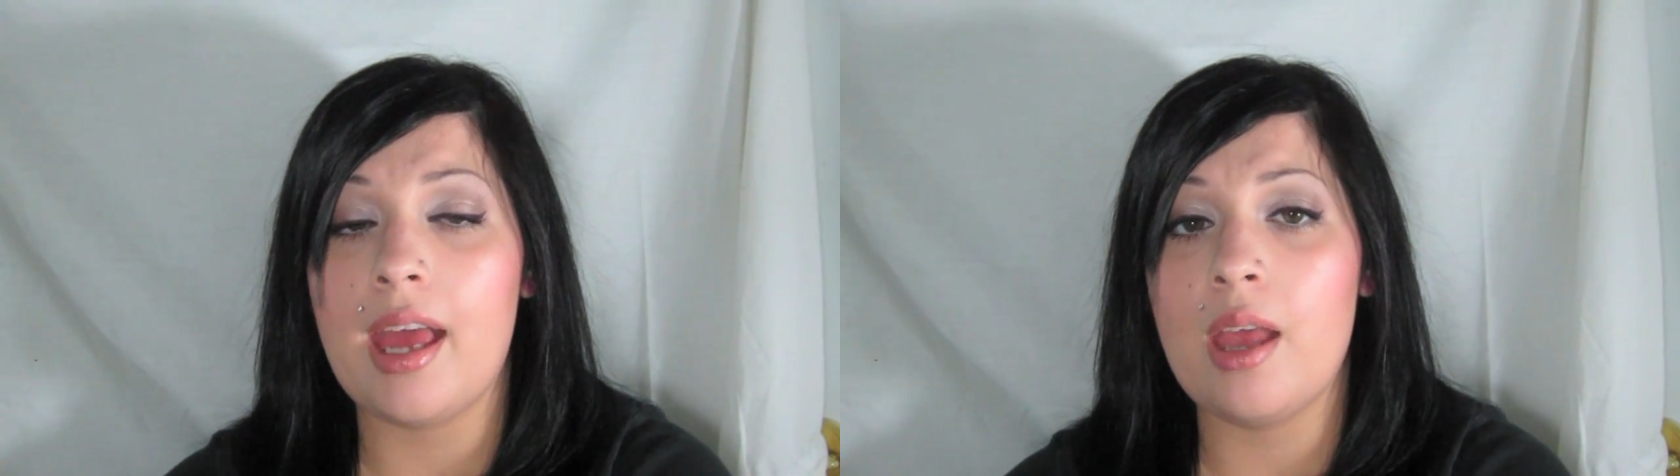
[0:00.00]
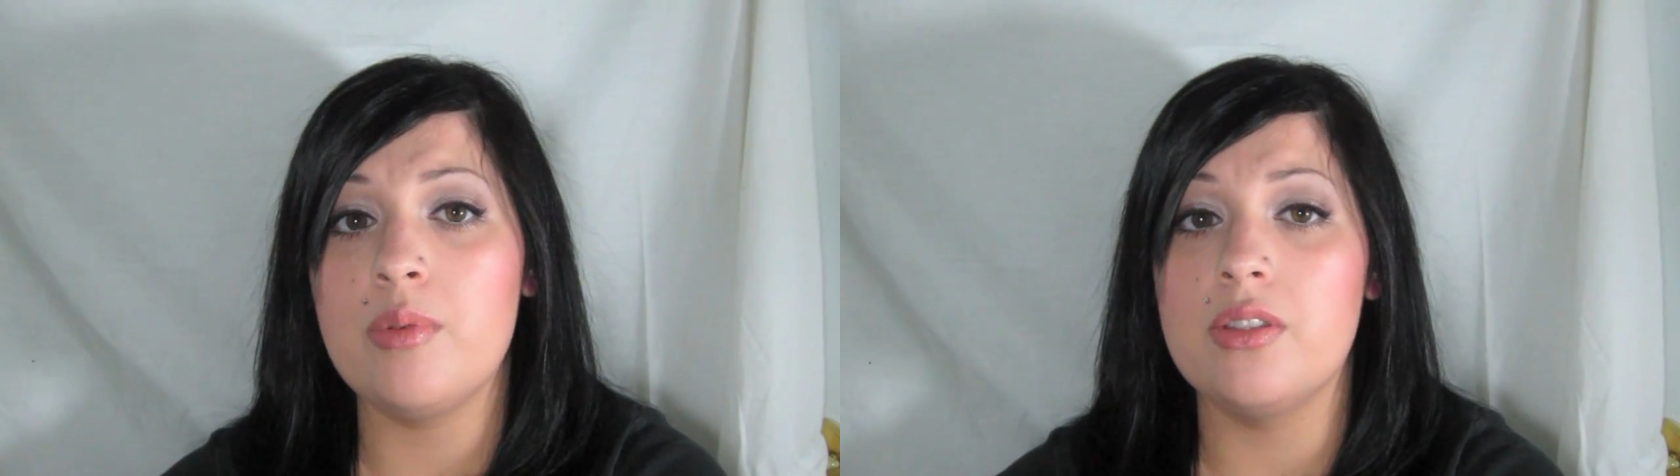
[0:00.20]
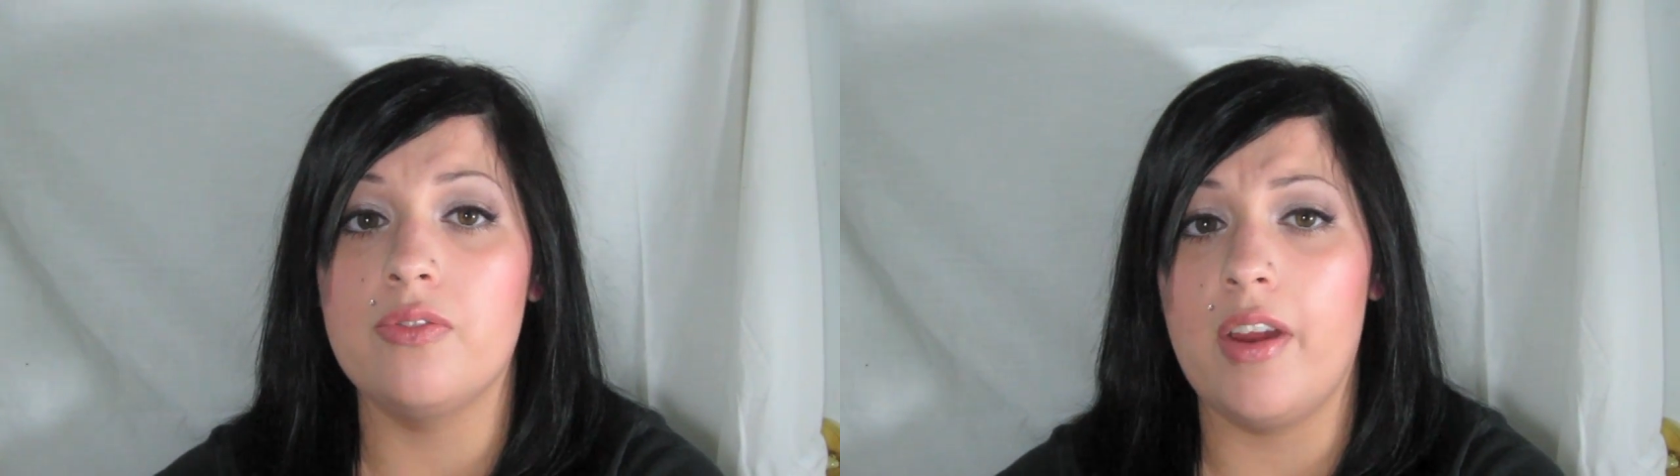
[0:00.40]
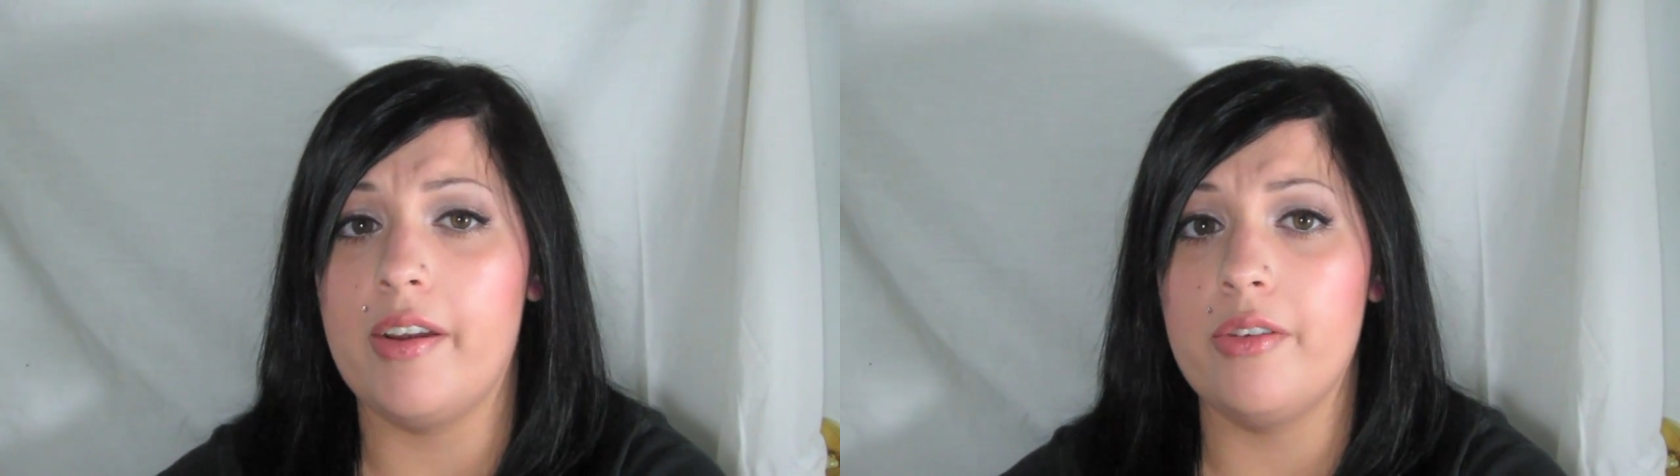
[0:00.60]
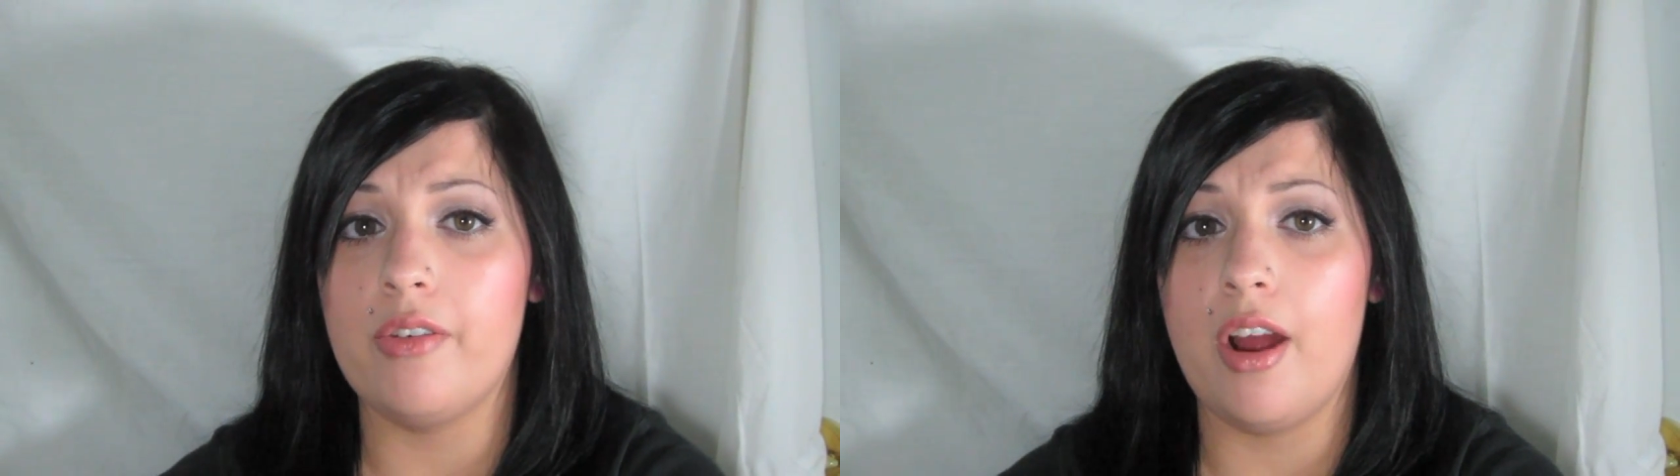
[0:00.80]
I was
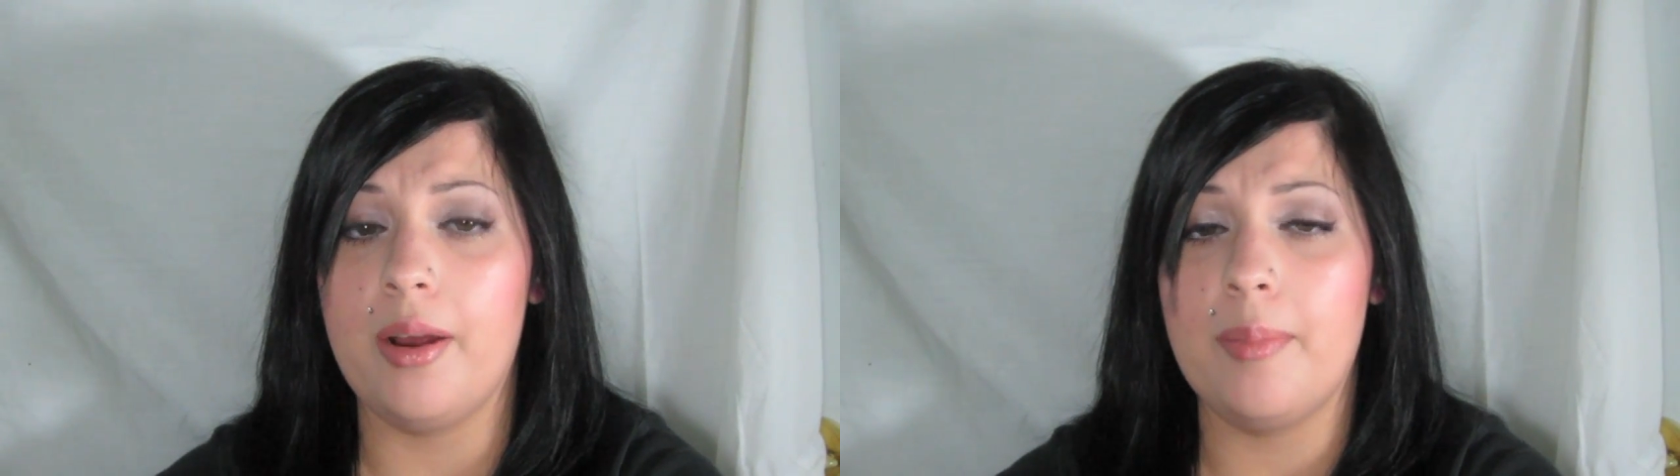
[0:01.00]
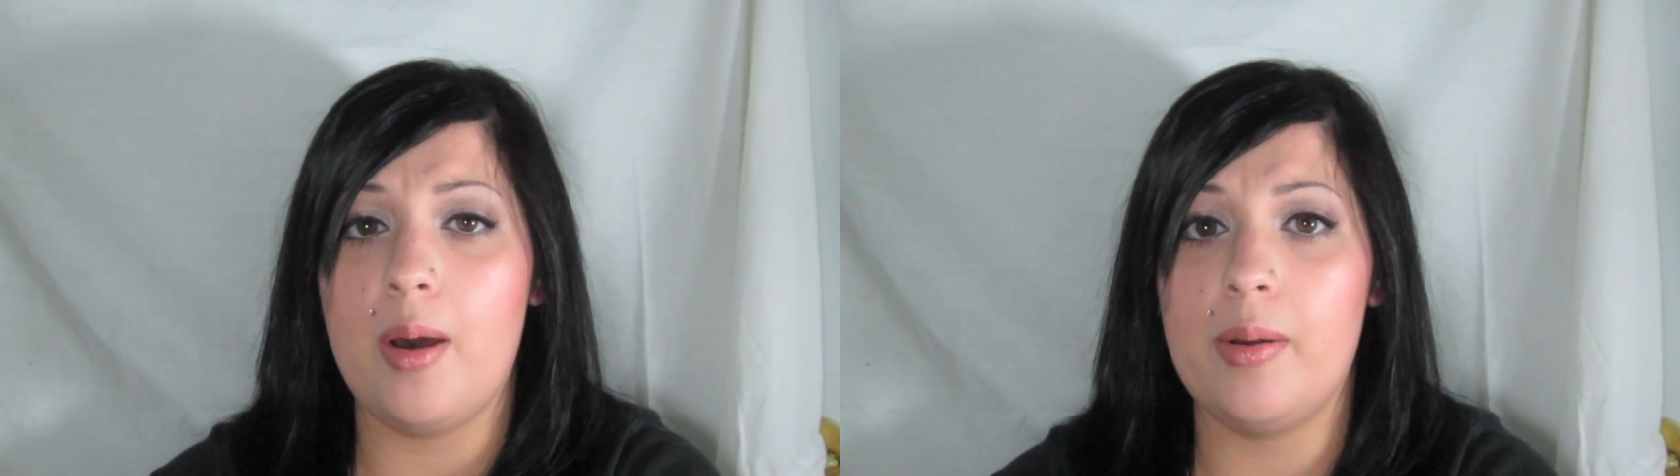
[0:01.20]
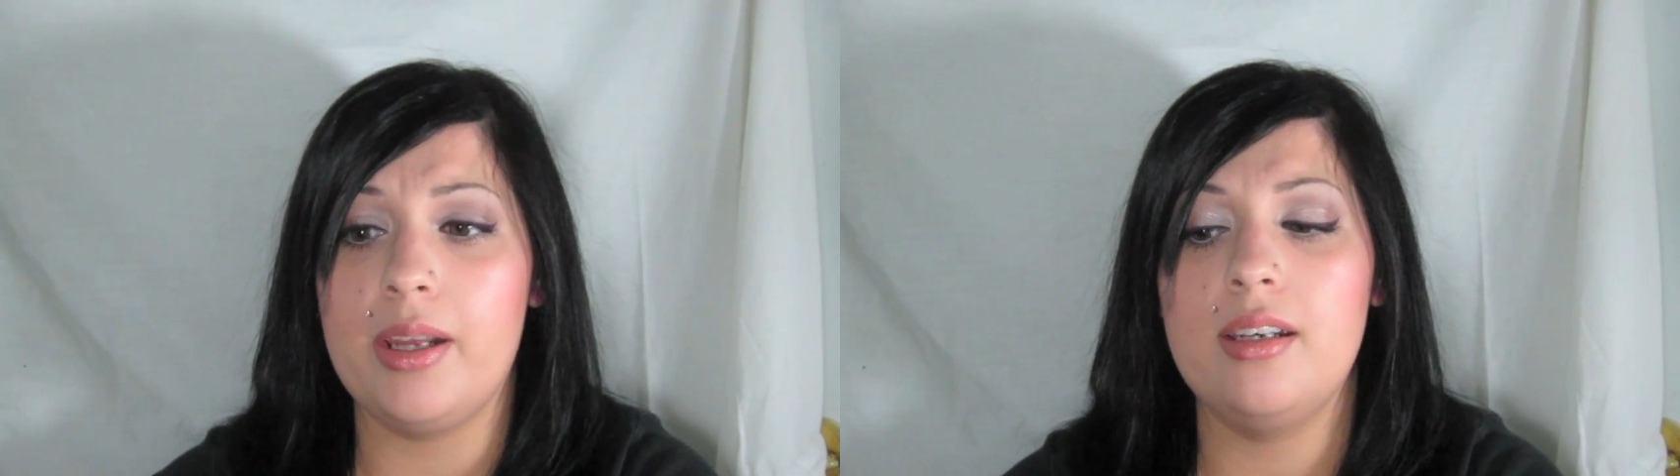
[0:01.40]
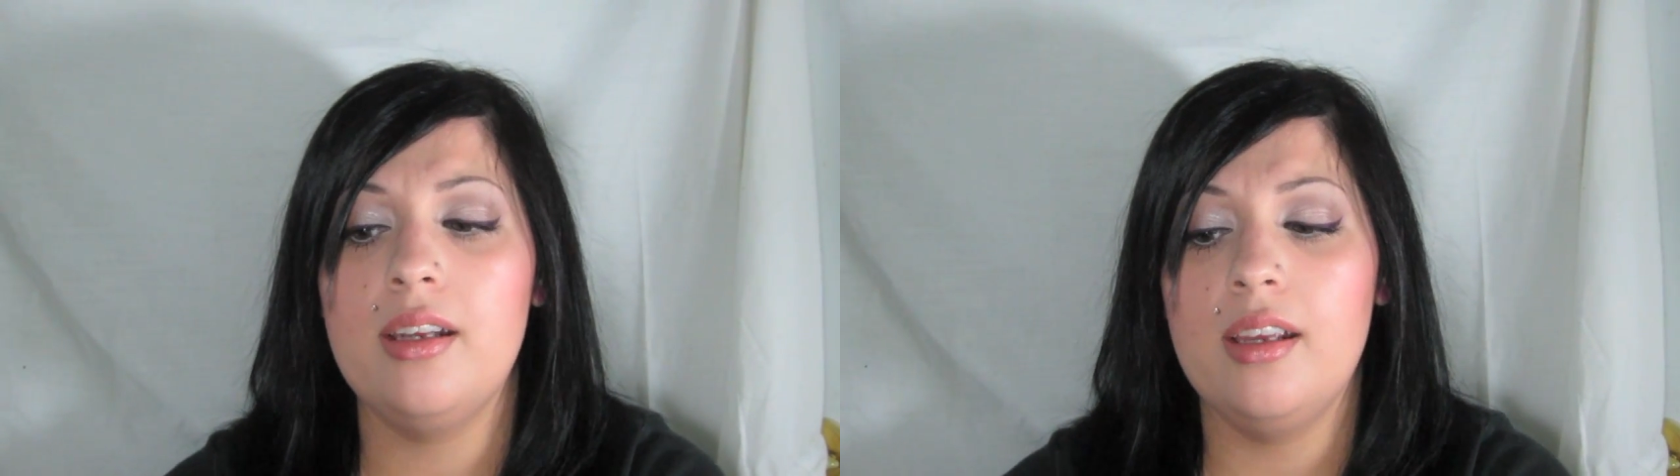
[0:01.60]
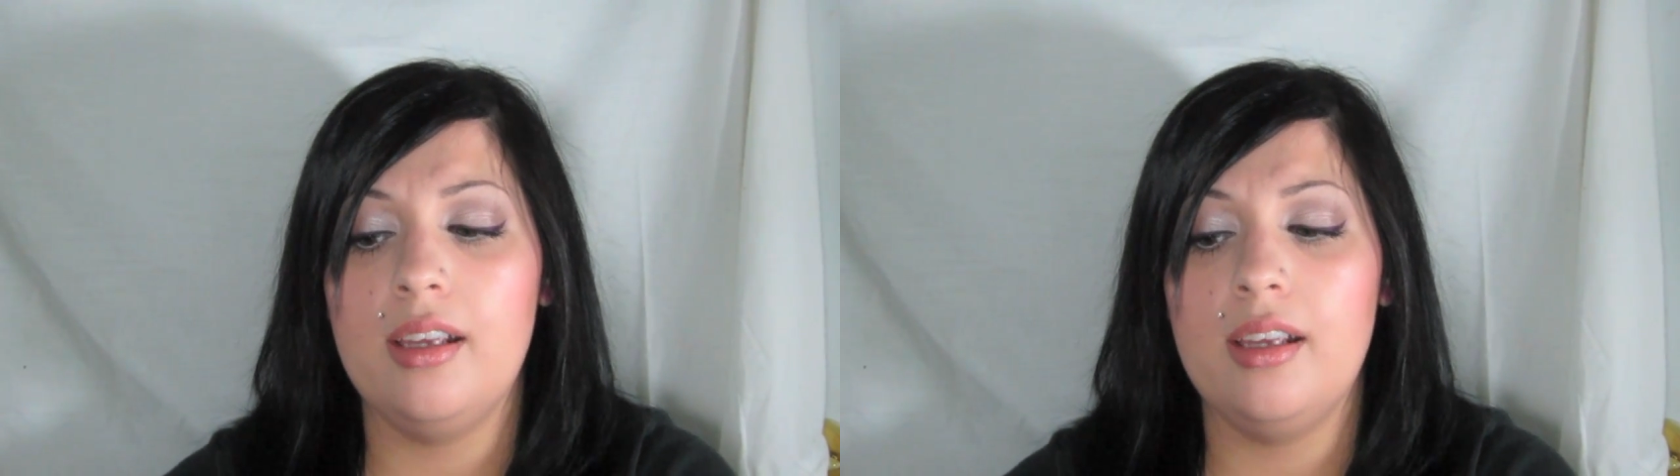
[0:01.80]
very wrong about it.